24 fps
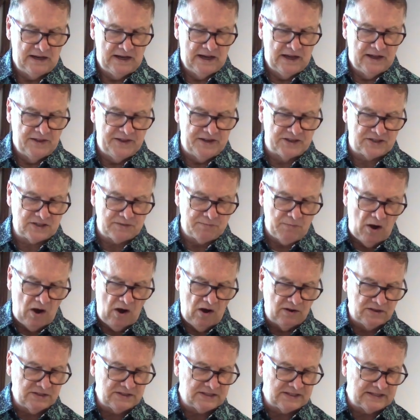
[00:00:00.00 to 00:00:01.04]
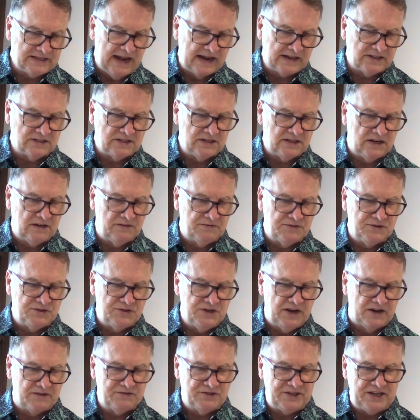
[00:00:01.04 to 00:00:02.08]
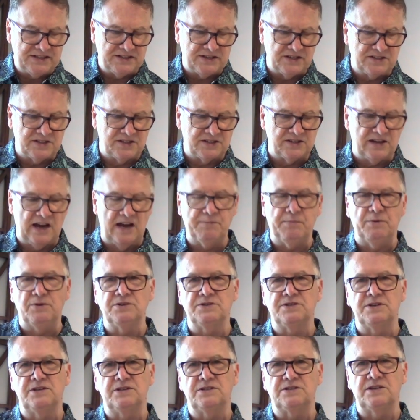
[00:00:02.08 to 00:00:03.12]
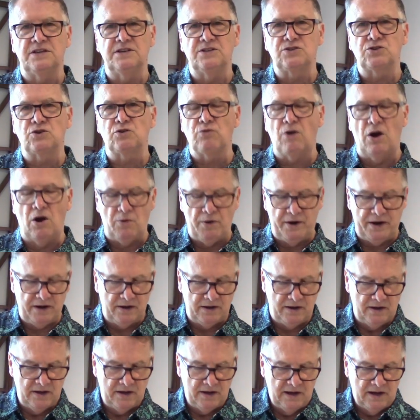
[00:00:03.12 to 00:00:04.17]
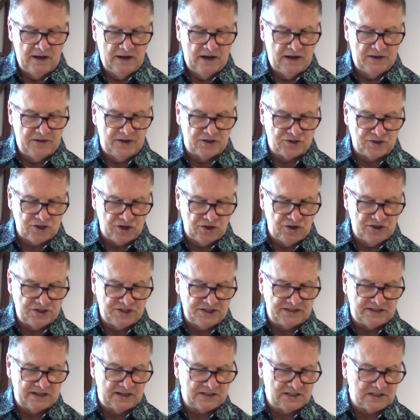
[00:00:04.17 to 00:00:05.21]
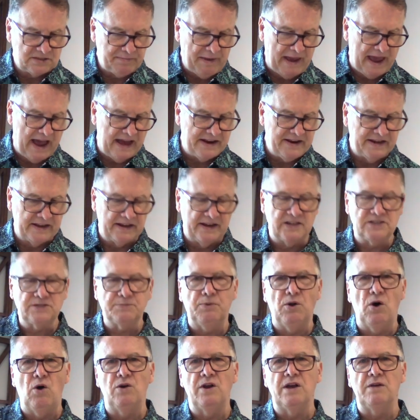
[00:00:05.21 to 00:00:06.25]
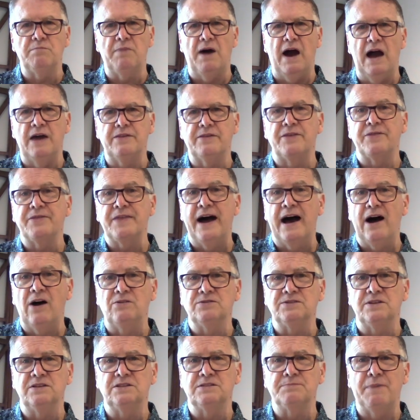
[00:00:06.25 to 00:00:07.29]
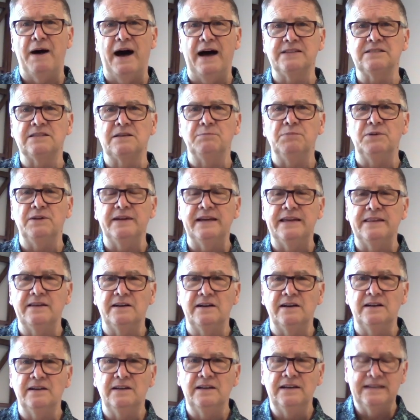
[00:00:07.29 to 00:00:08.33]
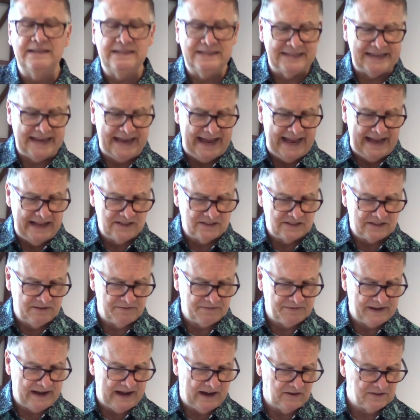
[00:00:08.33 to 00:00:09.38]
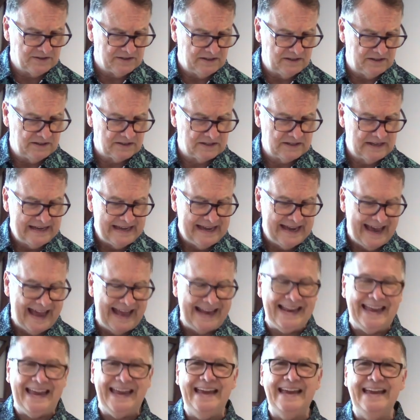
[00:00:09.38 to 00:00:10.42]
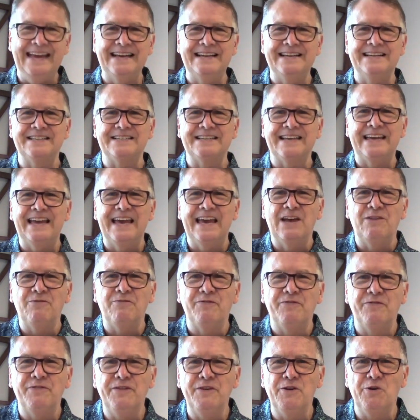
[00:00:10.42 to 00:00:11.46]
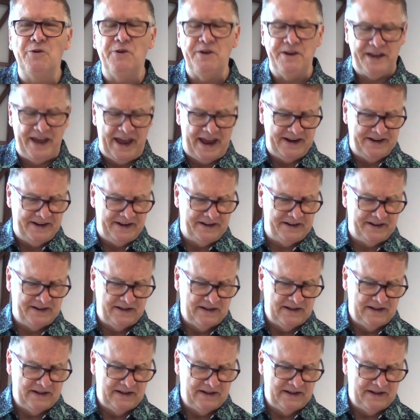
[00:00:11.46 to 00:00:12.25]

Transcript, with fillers: This small sect of, of Jesus' disciples is, is growing. The church is expanding and exploding by the thousands, possibly the tens of thousands. And he is infuriated